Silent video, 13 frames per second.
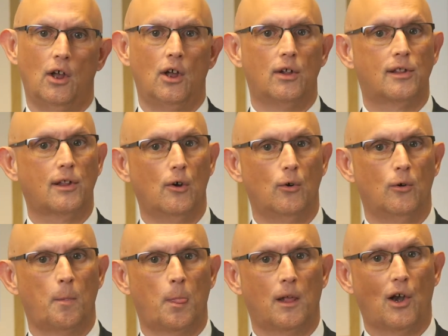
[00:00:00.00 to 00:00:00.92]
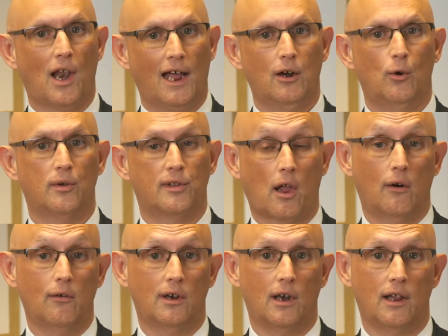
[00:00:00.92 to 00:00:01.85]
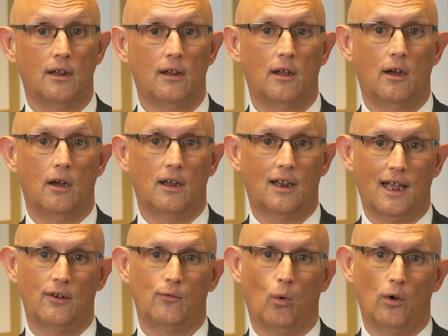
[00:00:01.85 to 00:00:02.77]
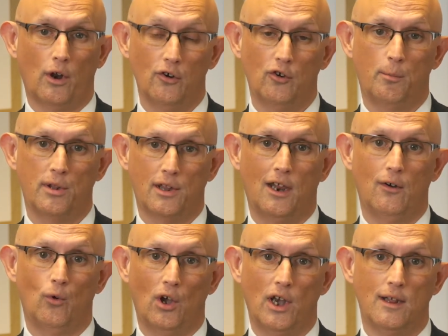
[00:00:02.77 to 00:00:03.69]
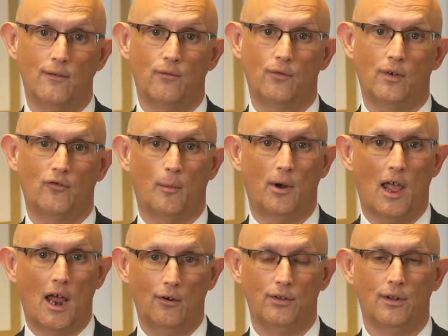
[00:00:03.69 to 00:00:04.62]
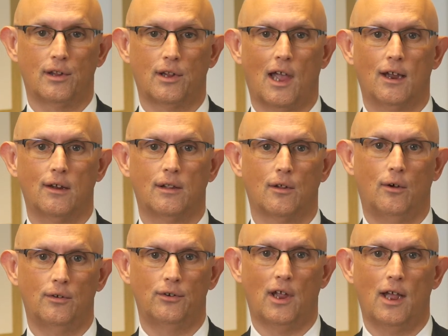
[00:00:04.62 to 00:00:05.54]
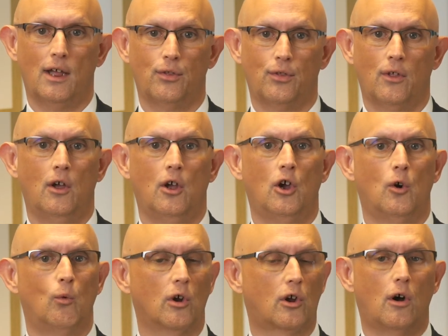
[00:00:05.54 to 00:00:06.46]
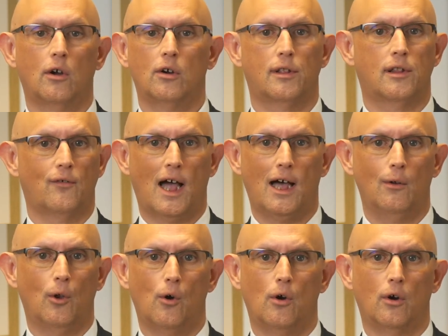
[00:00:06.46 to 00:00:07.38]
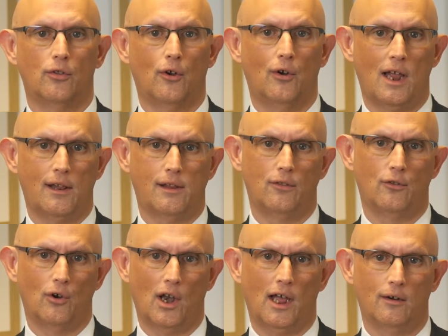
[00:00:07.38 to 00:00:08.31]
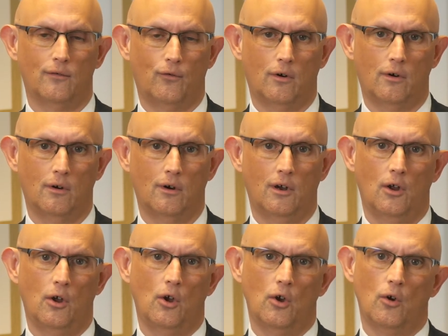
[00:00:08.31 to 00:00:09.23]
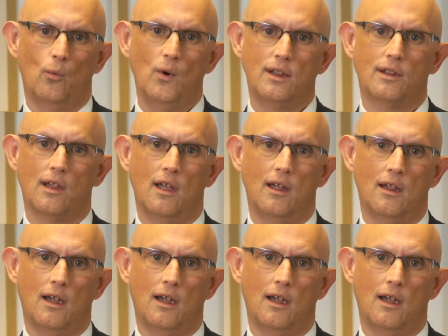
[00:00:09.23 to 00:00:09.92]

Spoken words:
So landlords currently get 100% relief from inheritance tax on death, regardless of how long they're letting their land for. We say,